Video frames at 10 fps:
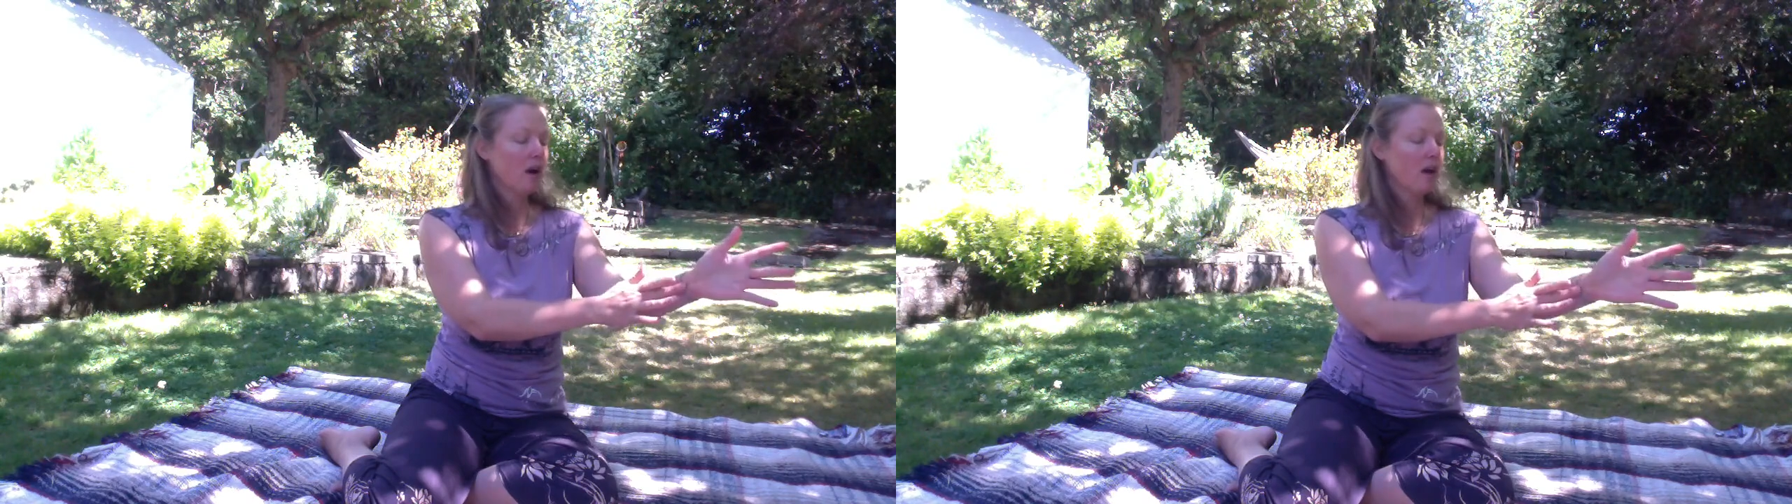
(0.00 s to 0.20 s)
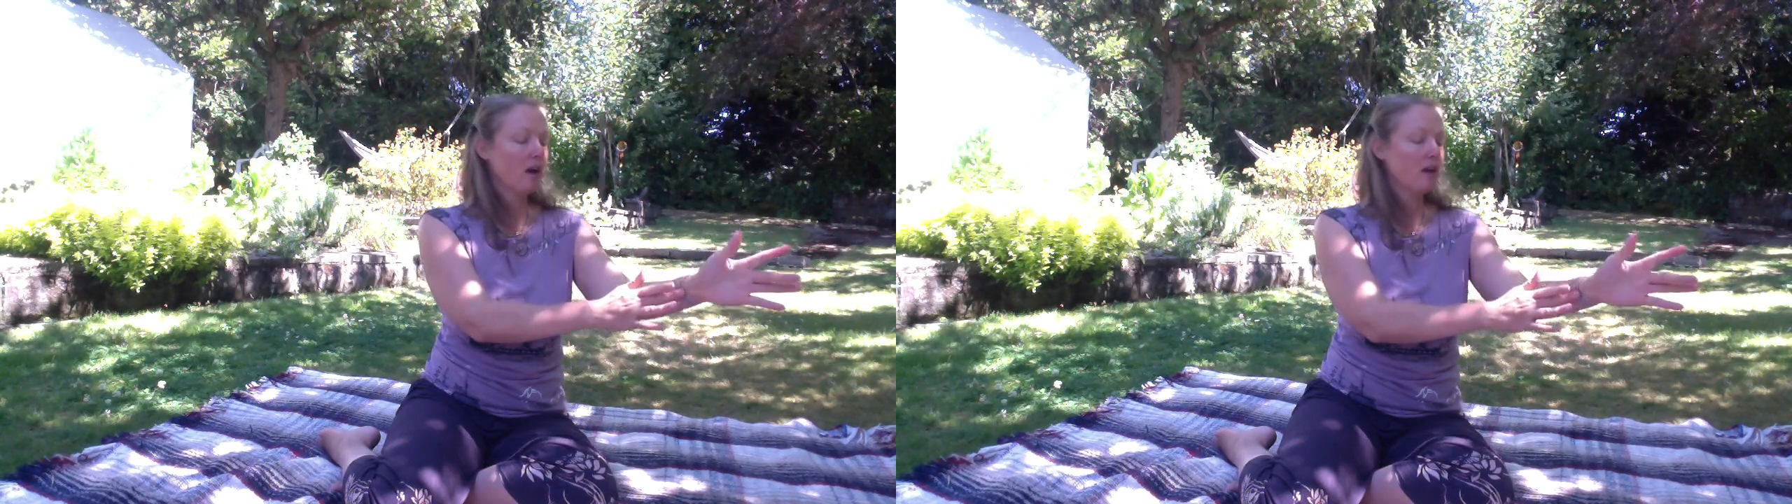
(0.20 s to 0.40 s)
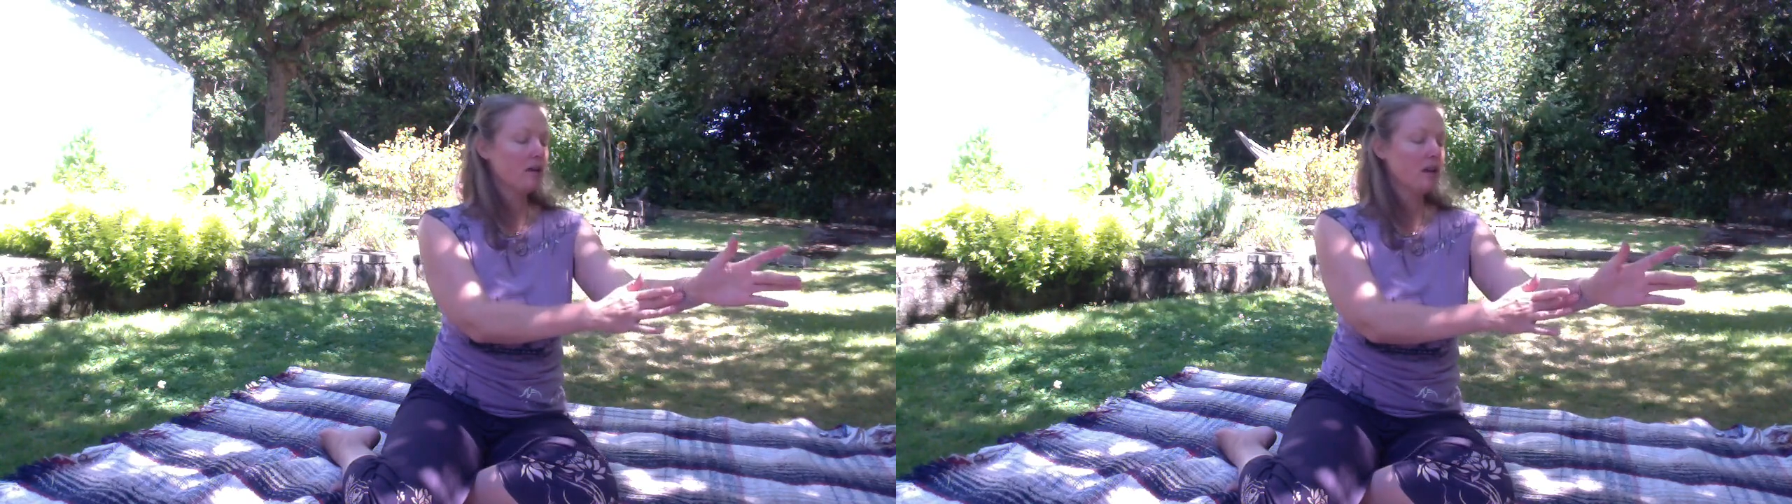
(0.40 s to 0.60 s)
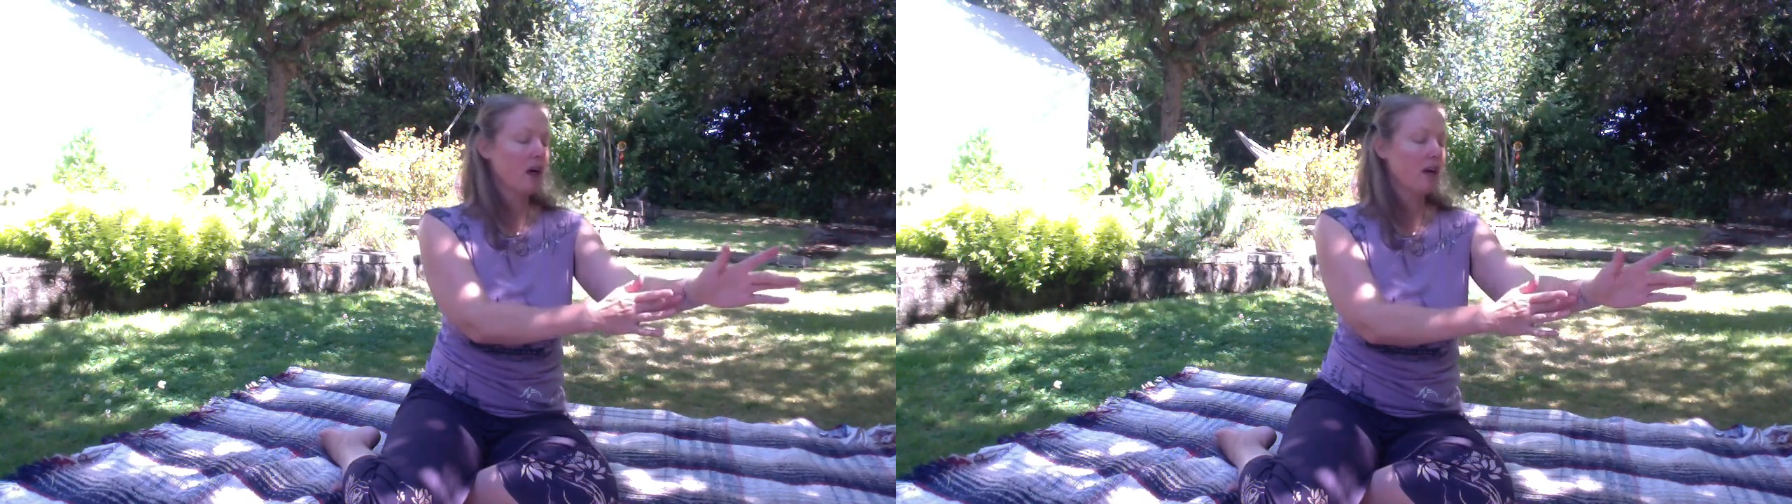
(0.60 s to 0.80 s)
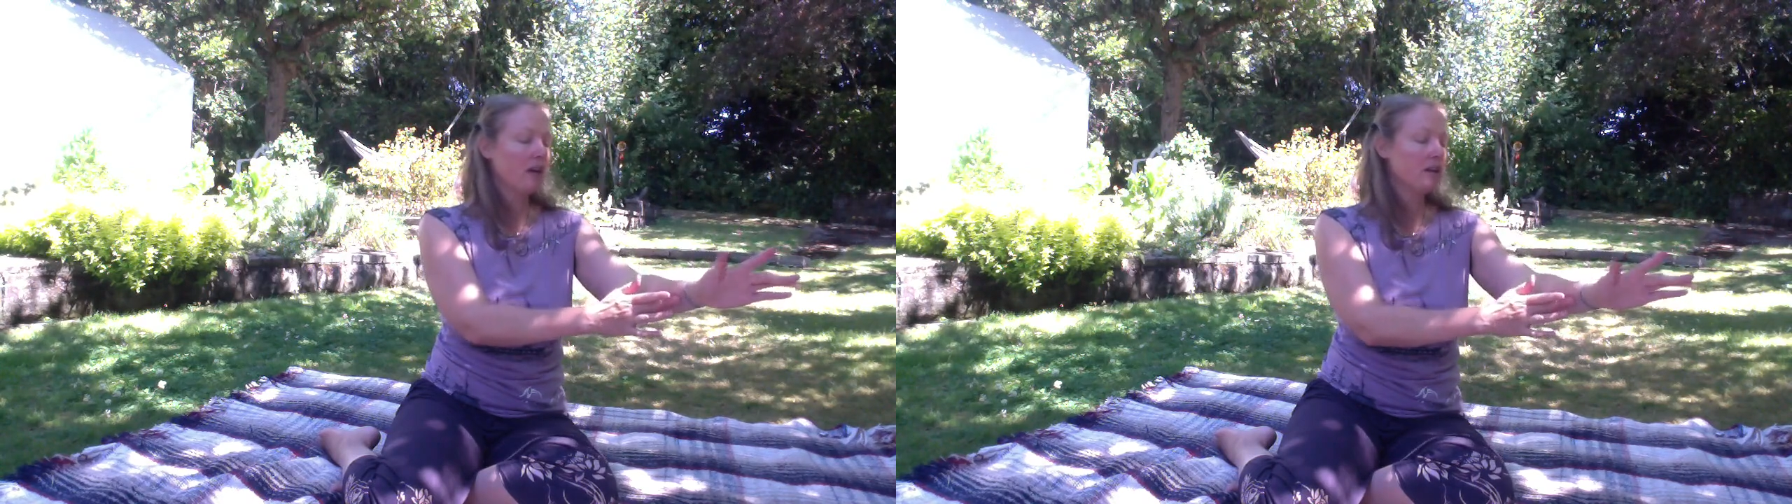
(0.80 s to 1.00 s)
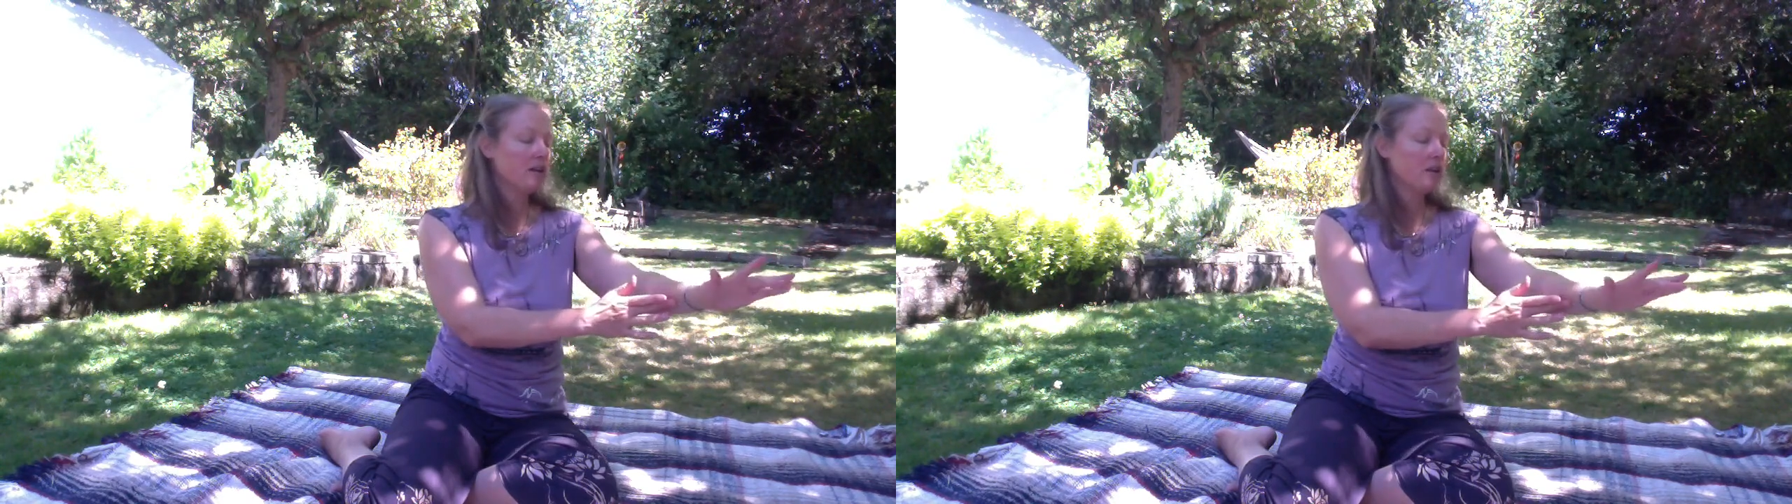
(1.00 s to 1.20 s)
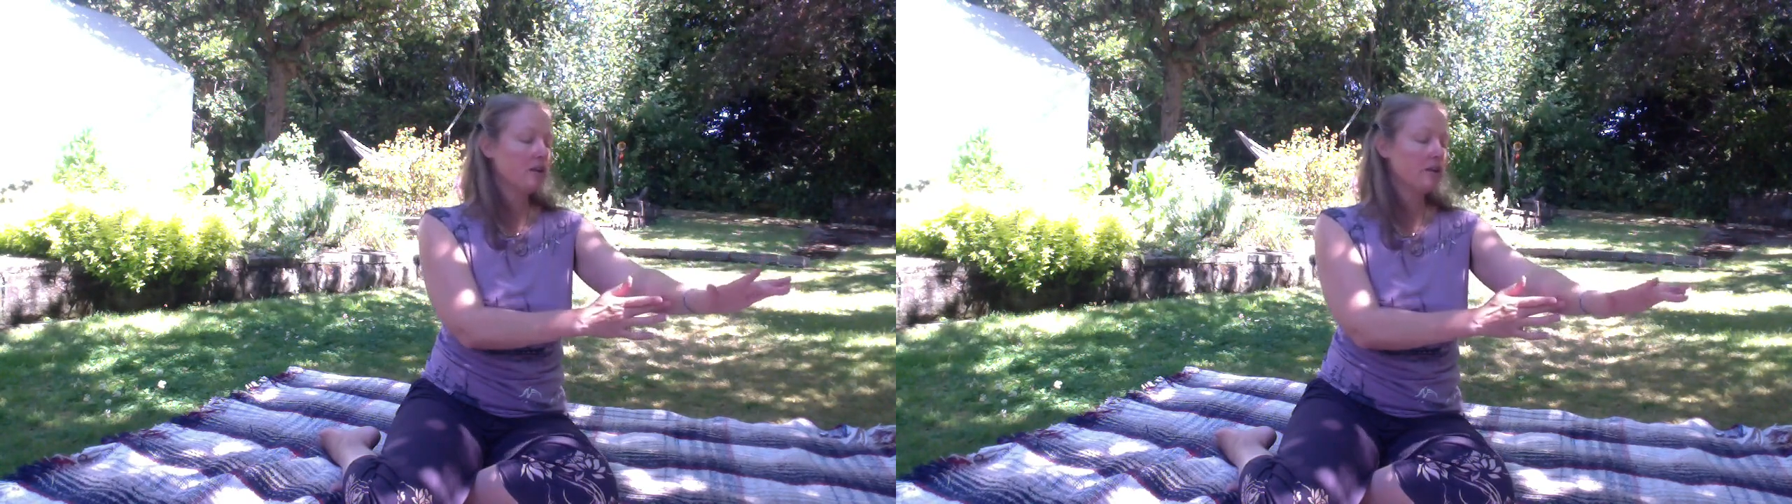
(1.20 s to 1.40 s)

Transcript: a line